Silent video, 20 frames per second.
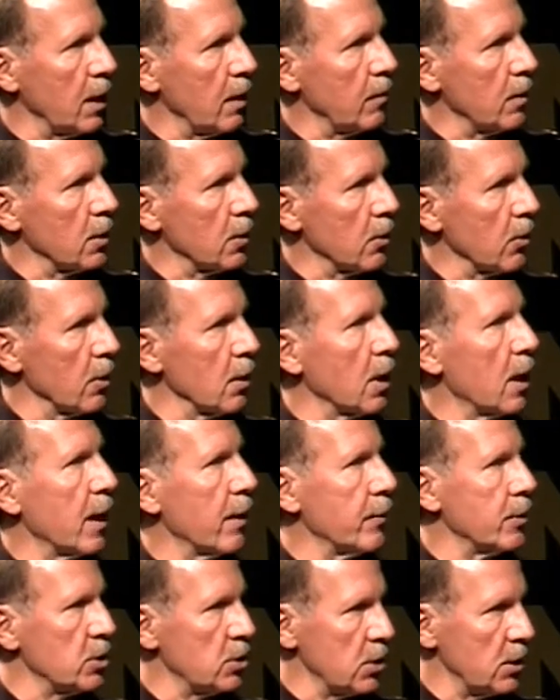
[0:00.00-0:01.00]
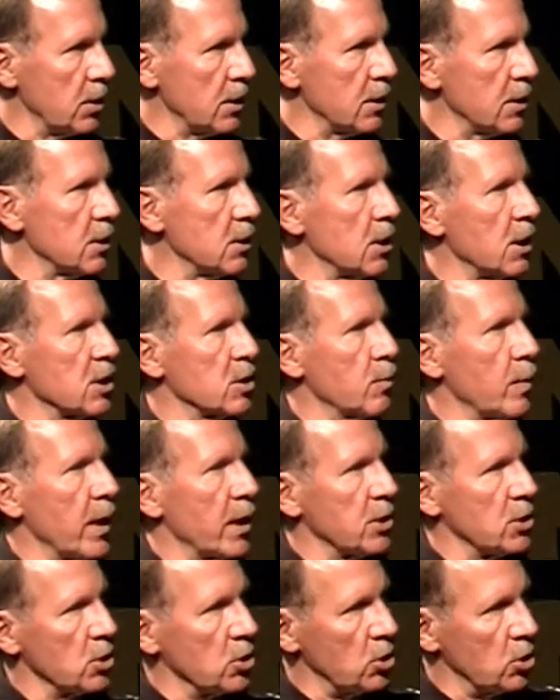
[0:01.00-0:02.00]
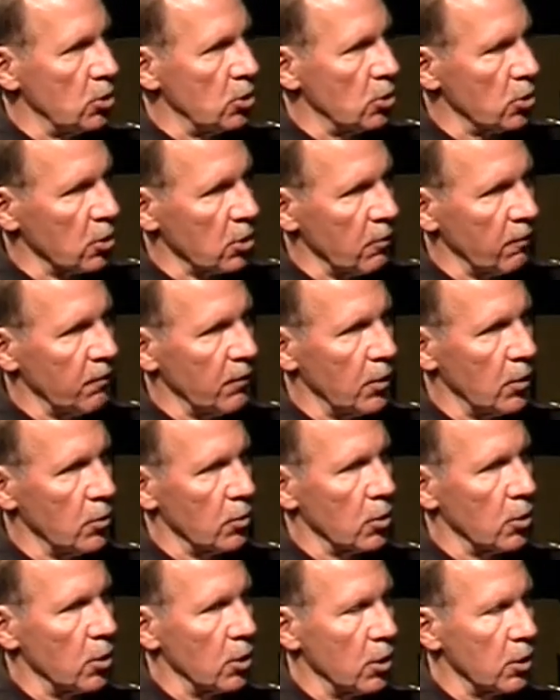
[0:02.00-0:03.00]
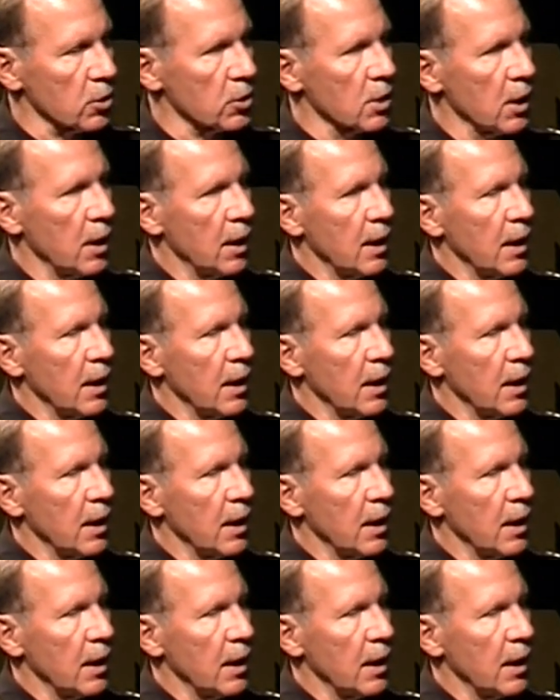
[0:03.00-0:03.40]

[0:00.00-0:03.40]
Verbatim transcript: into the lobby. She did the dispatching, she took the phone calls,